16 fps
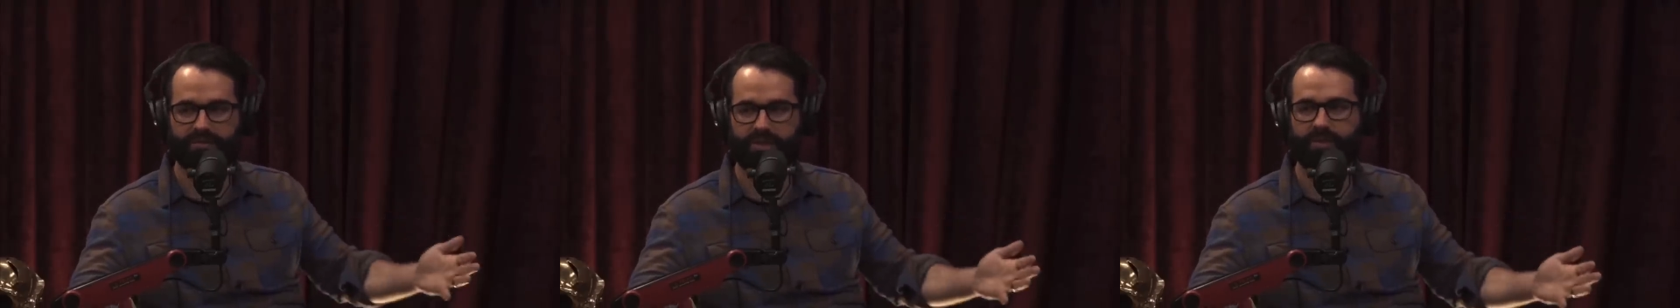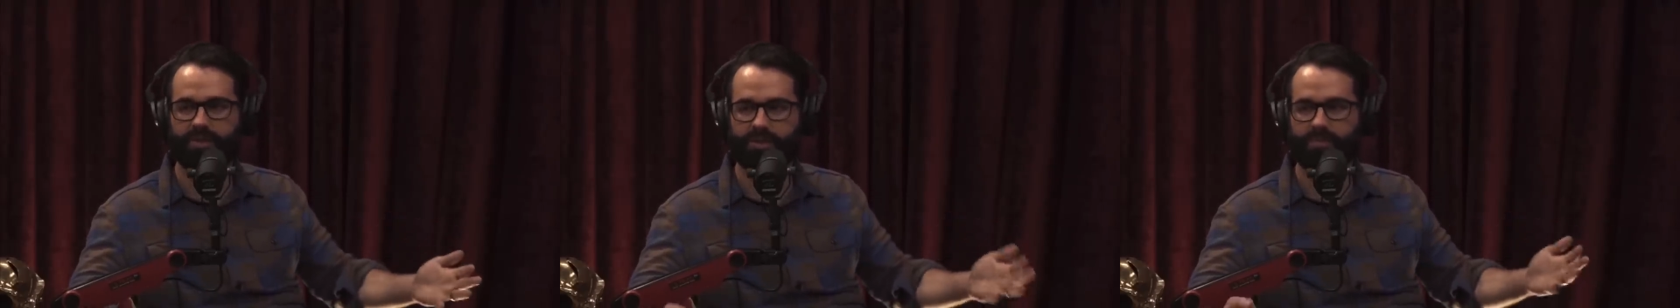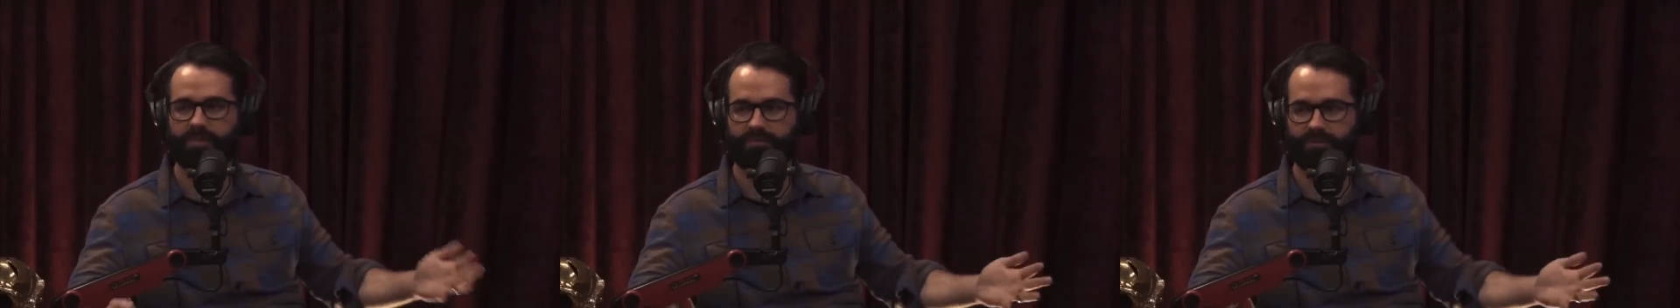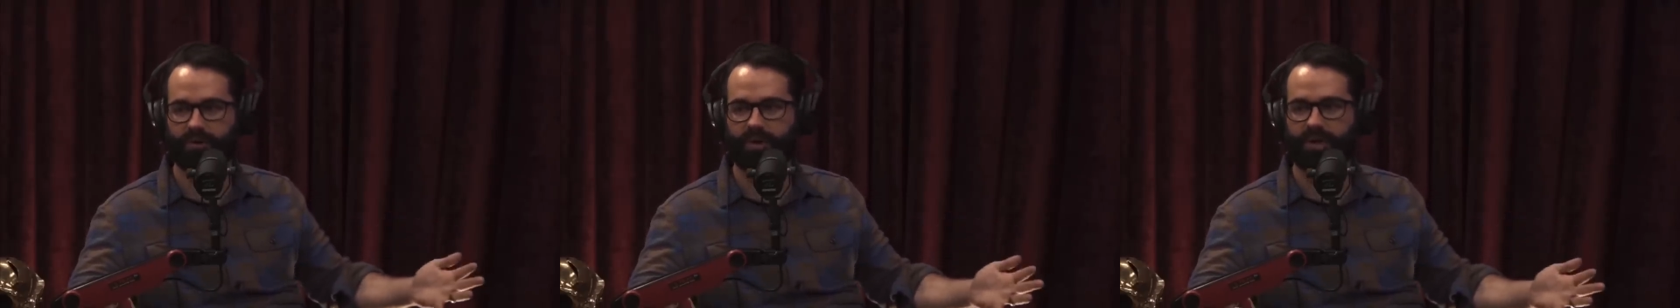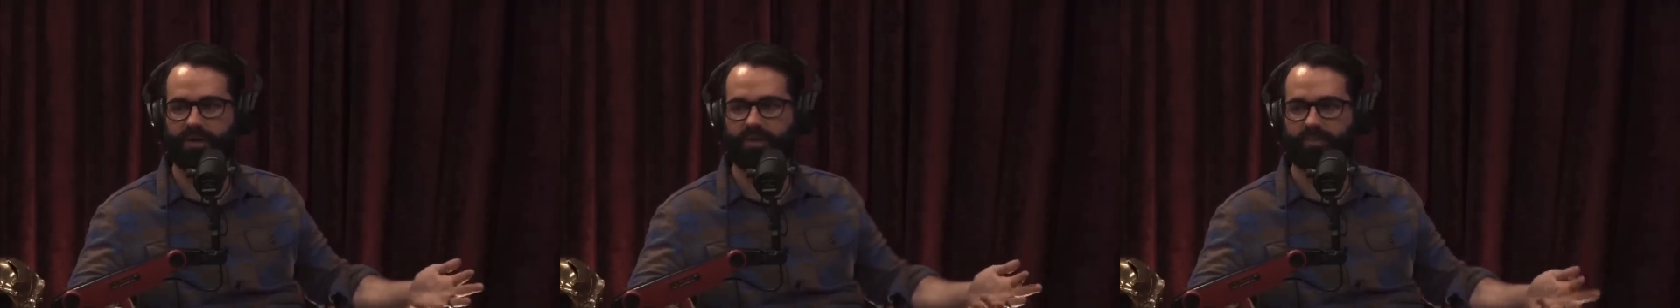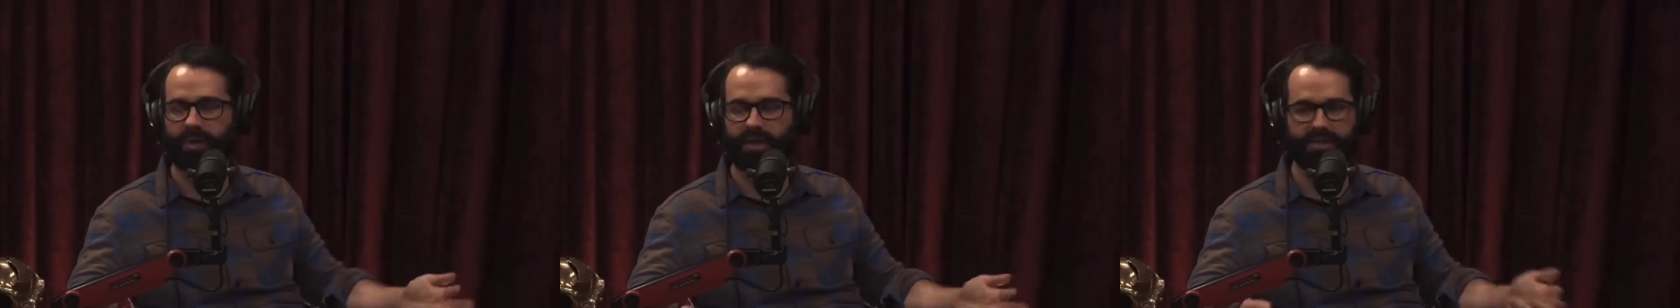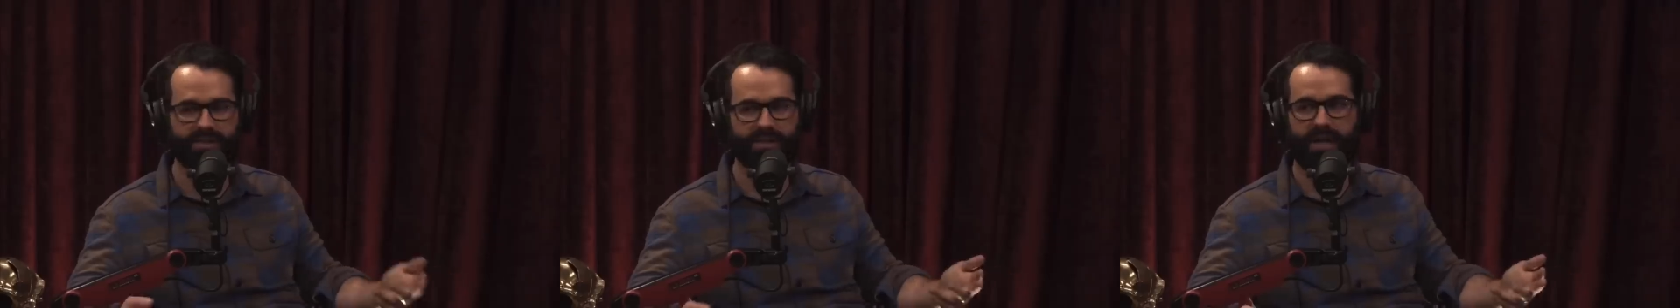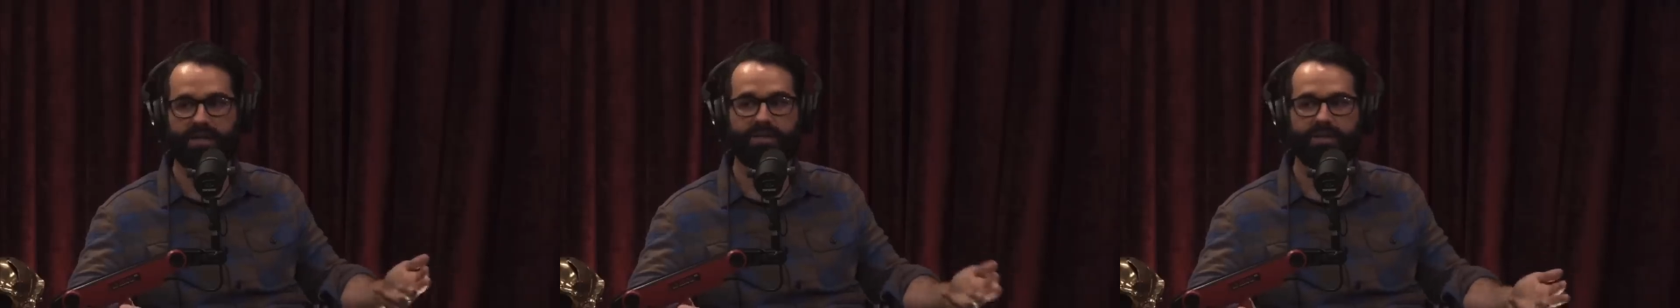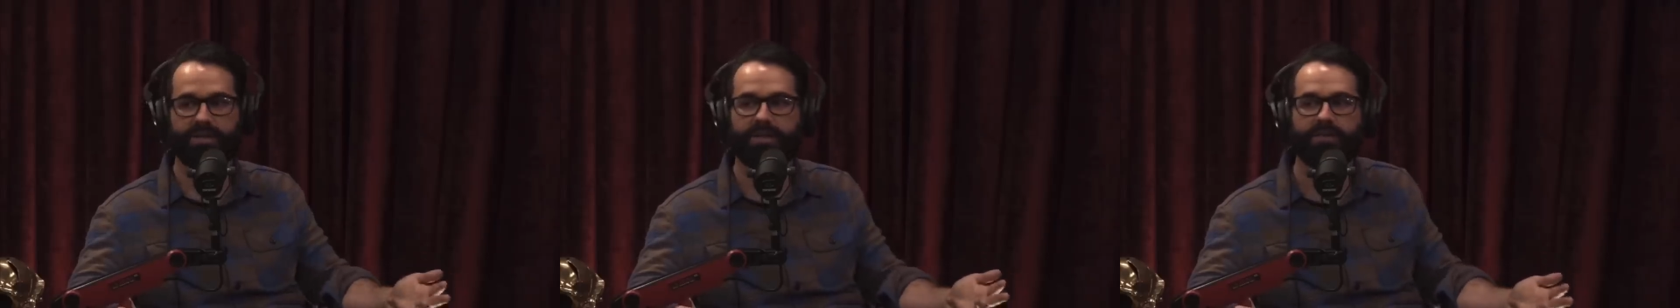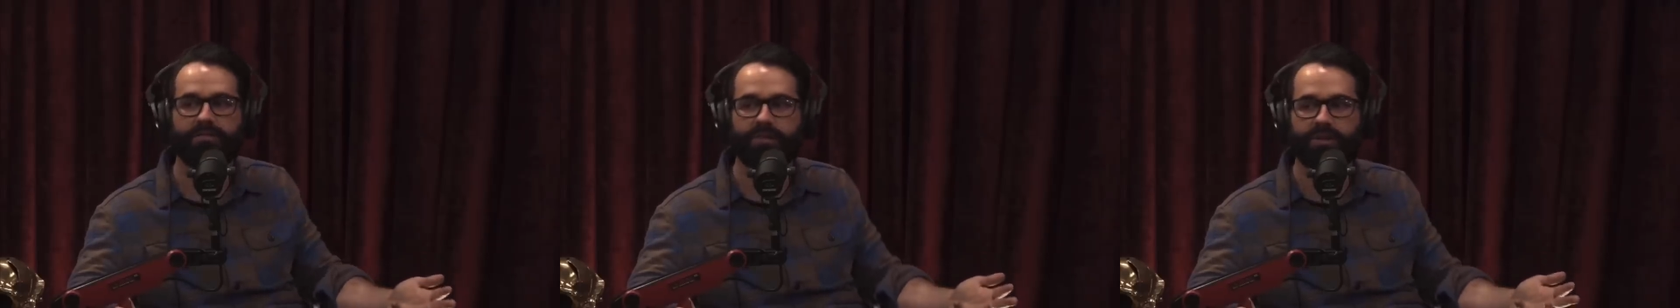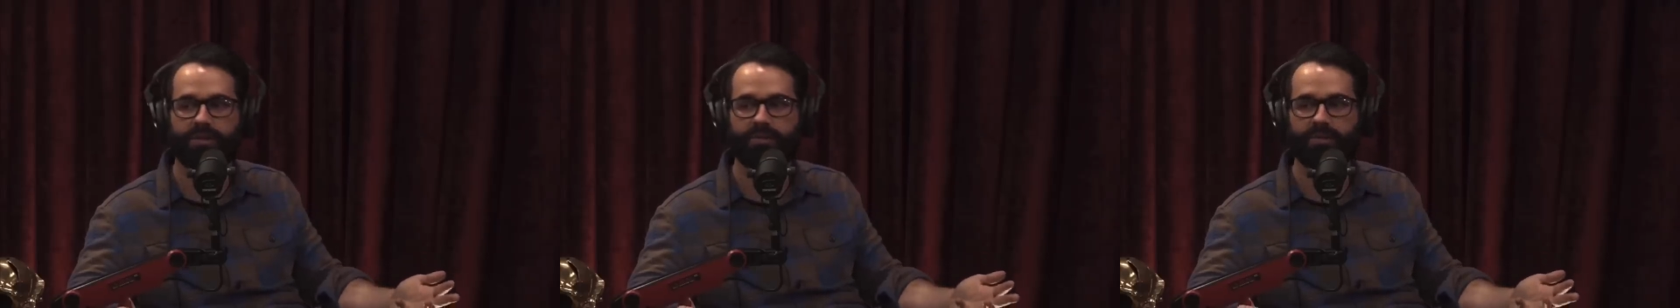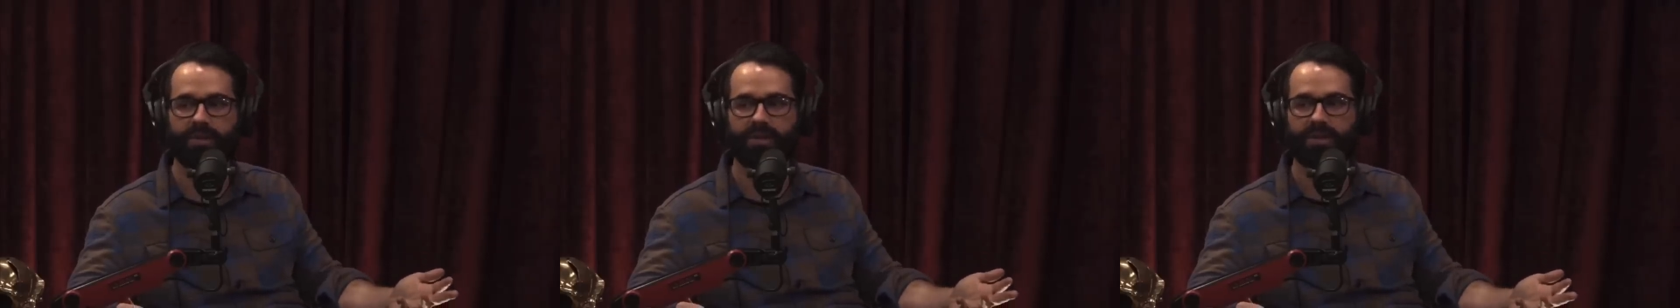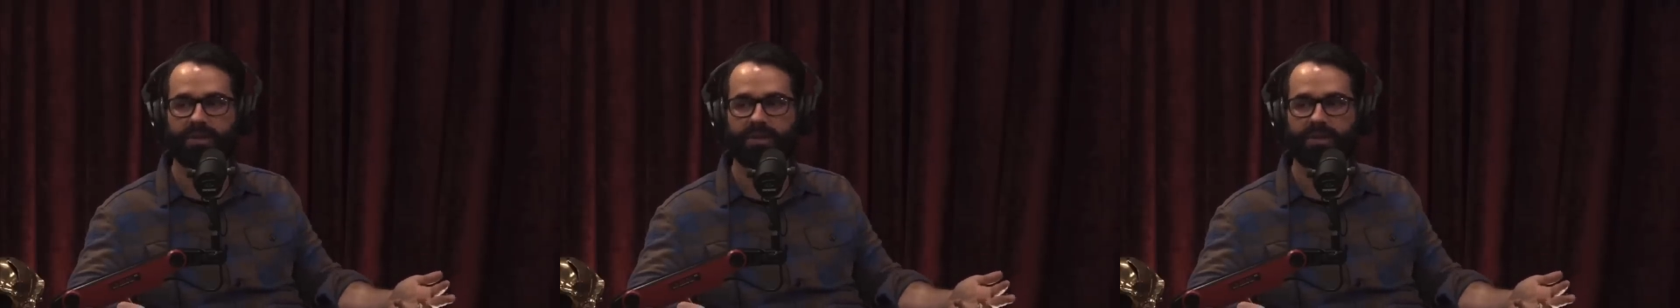humans before you, but it's not good enough for you.